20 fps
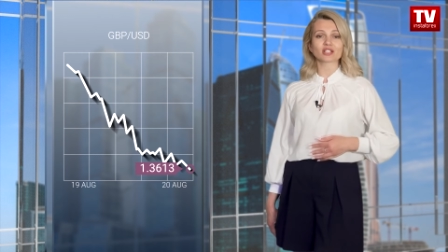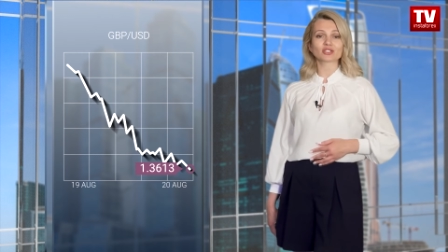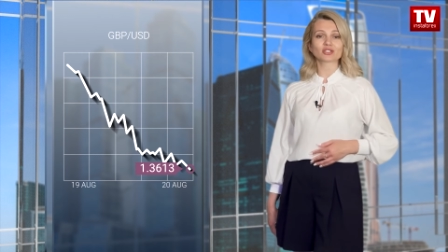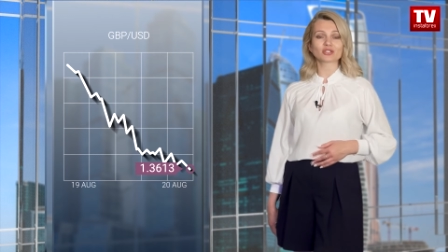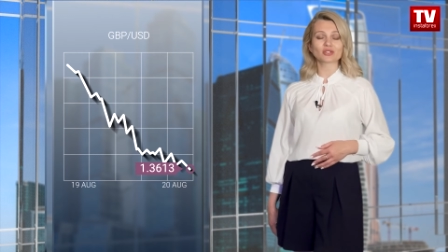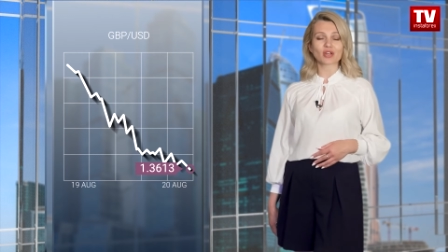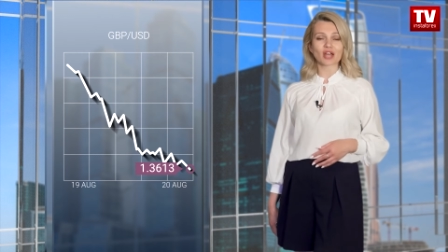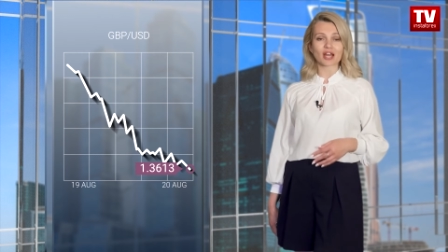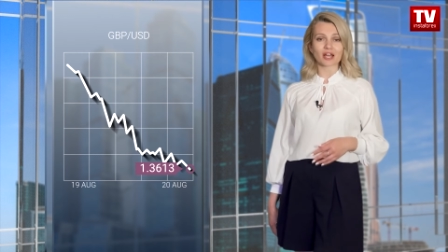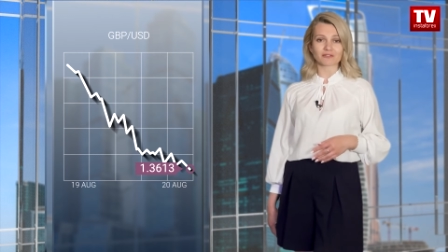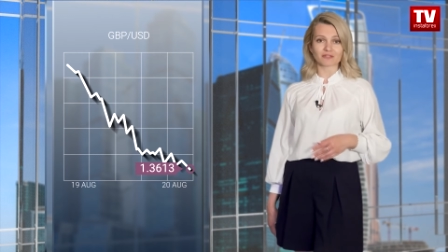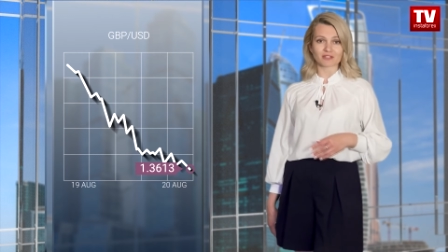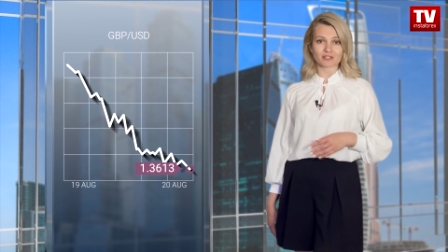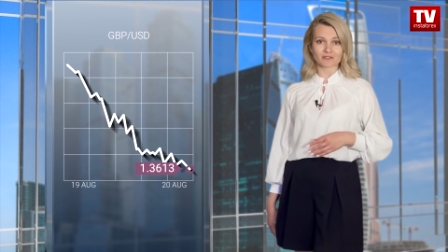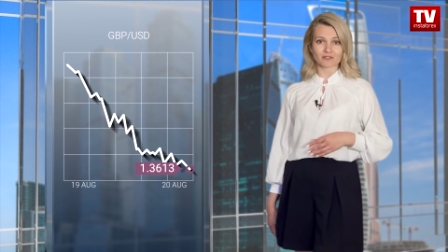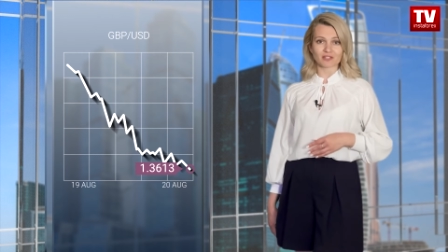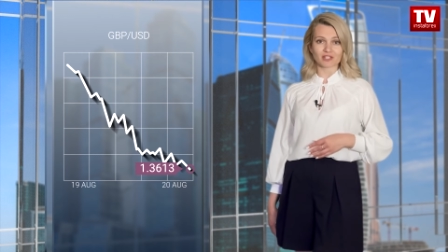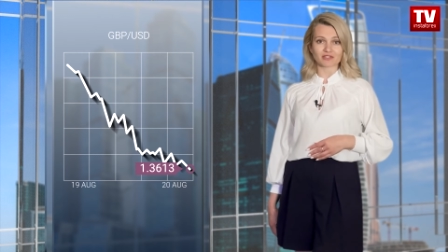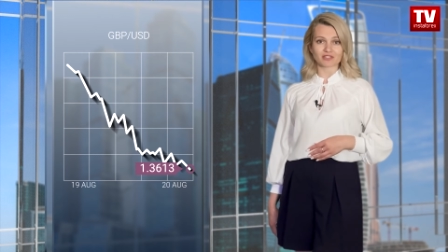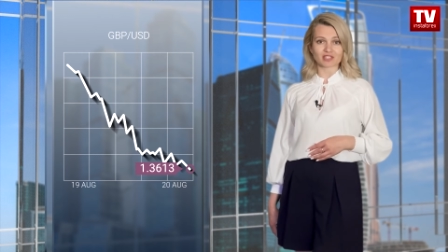
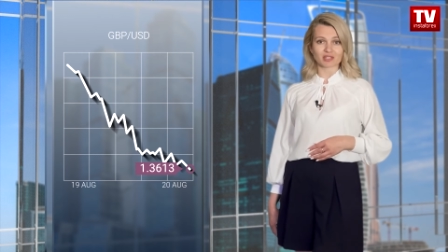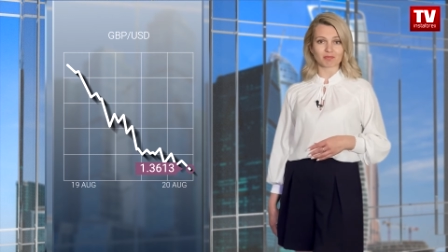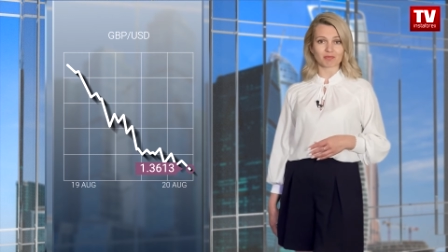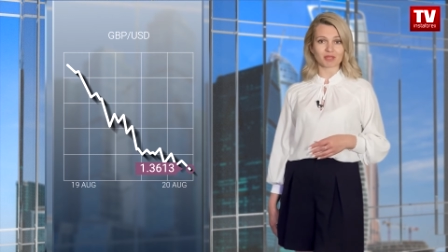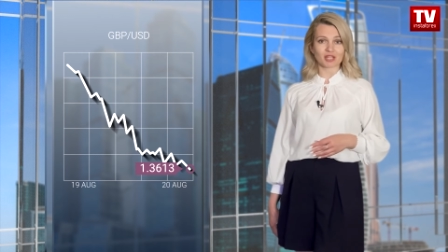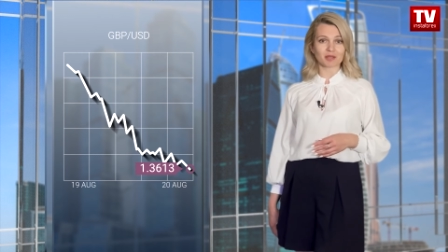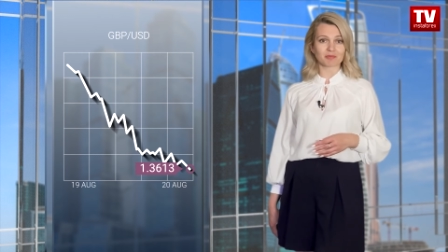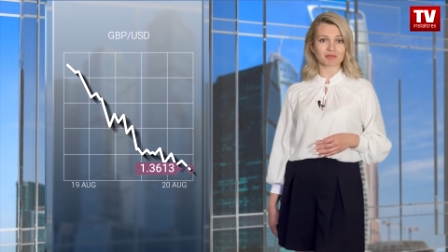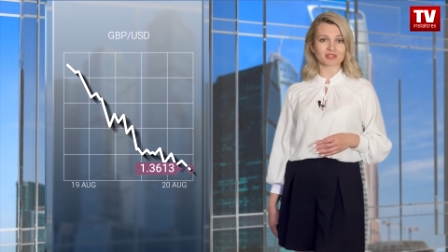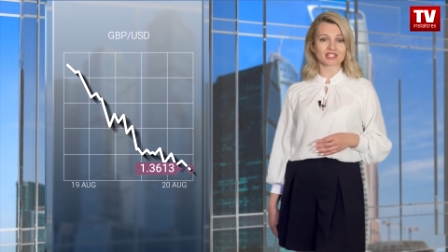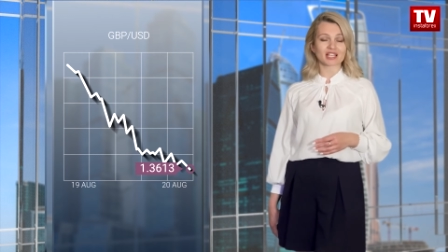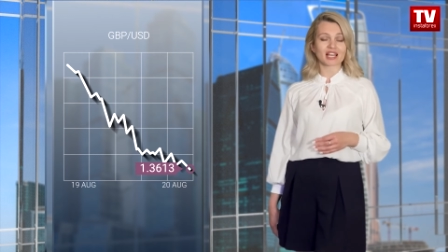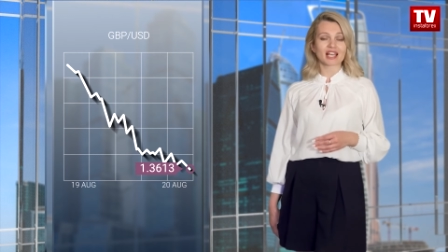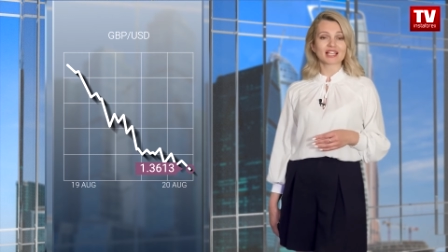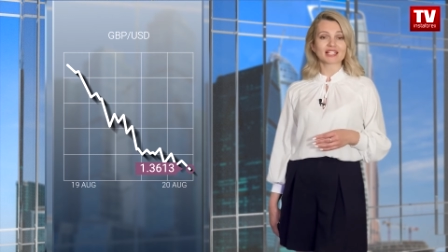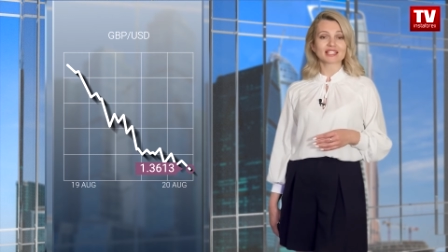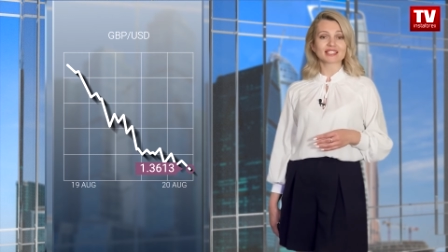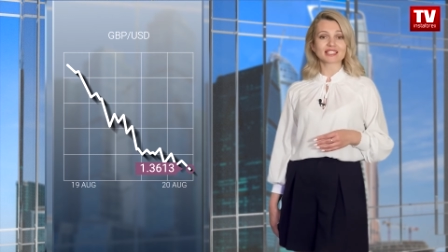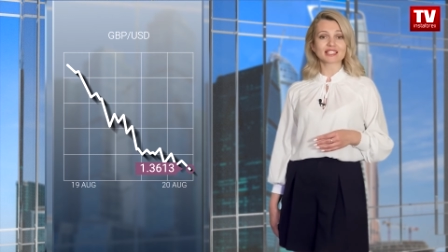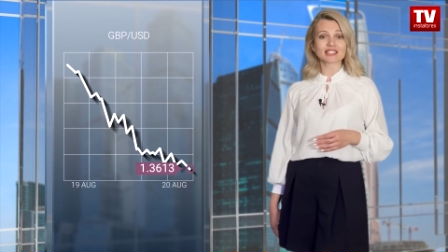250 pips
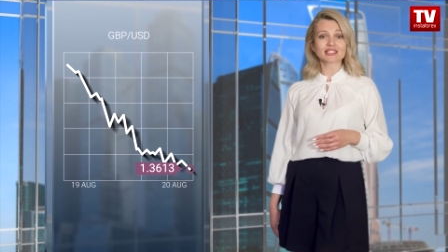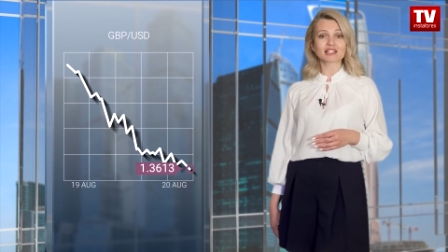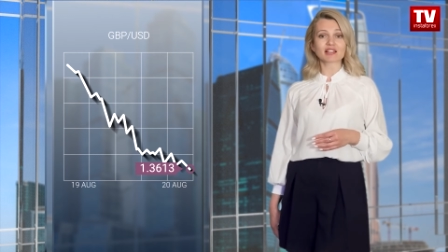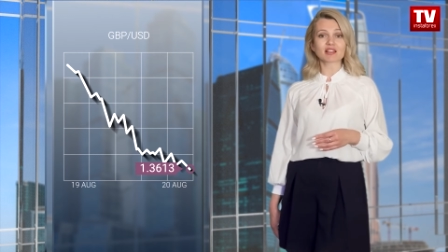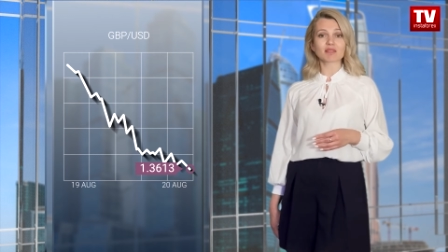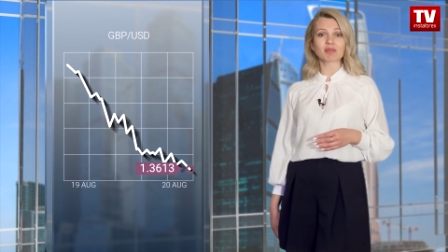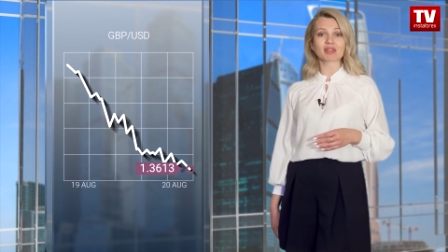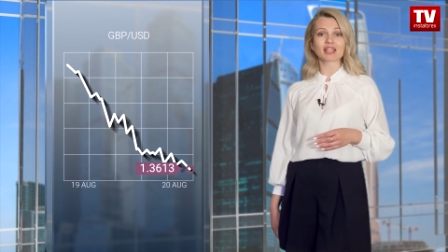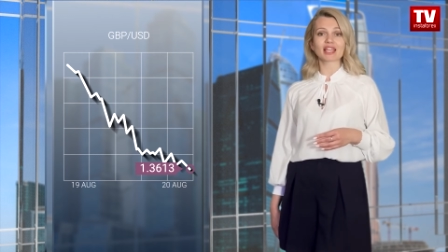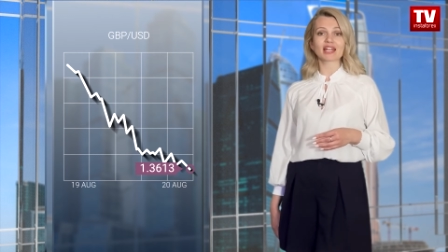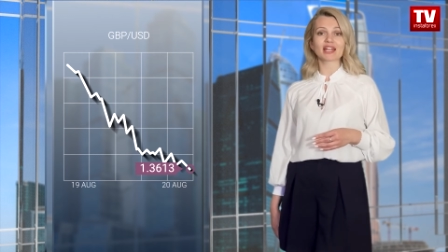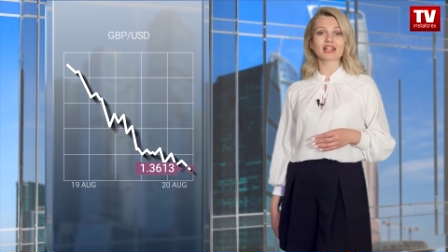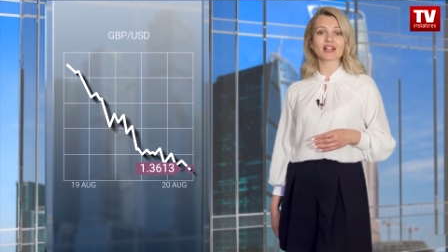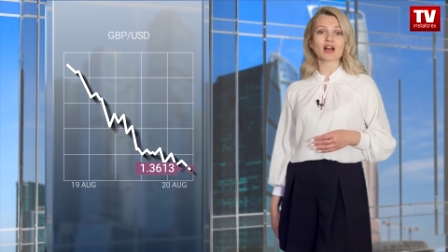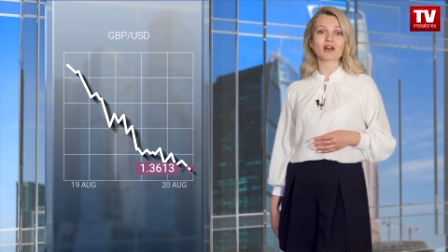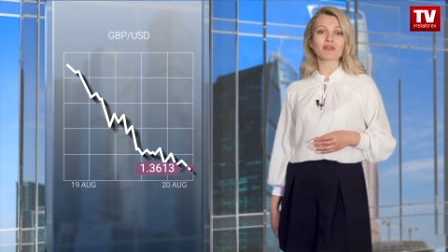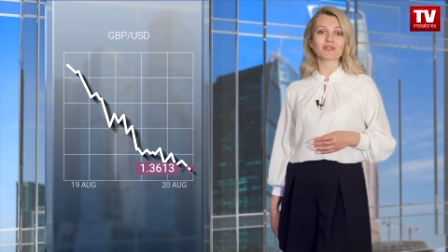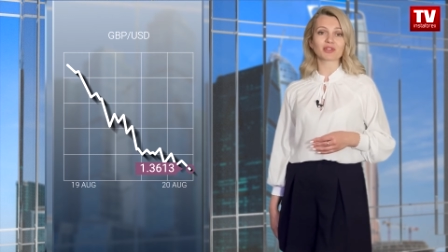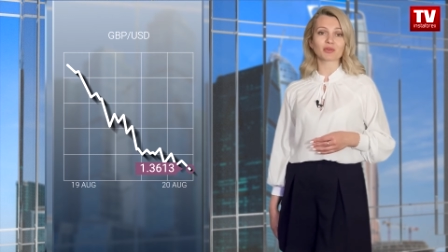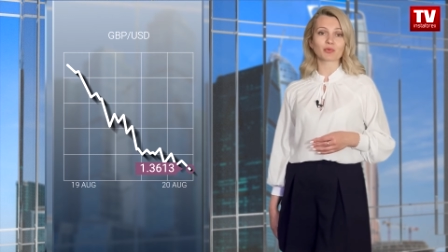since the beginning
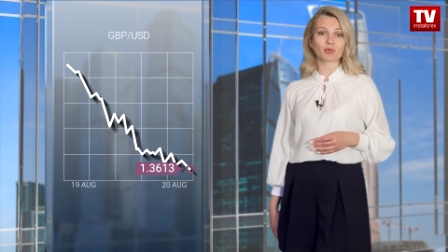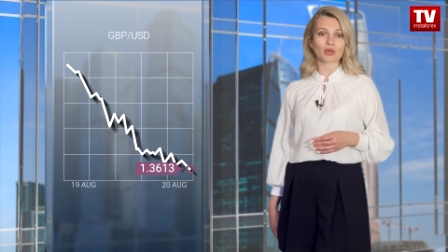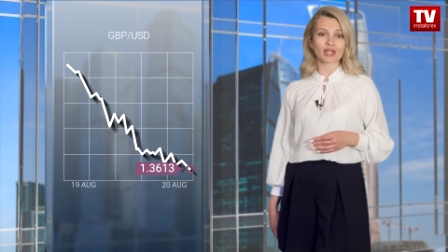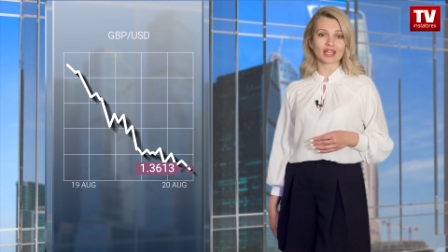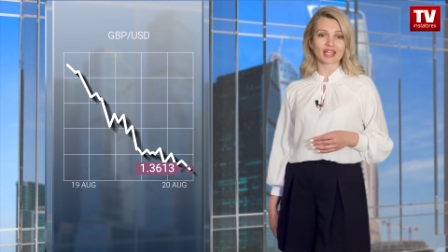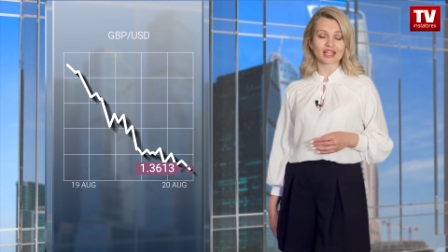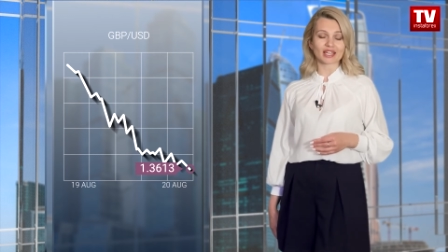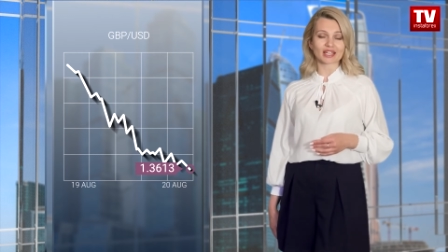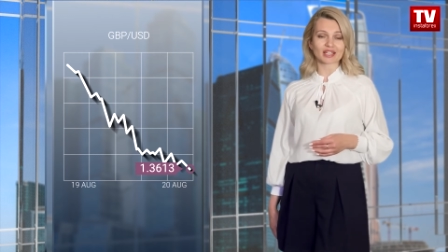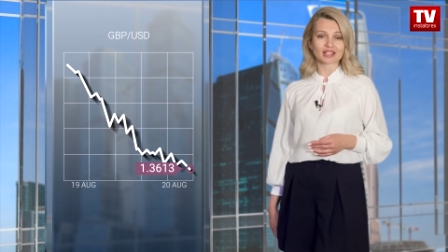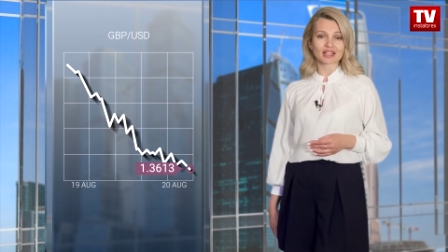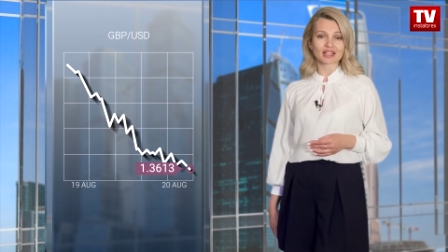of the week.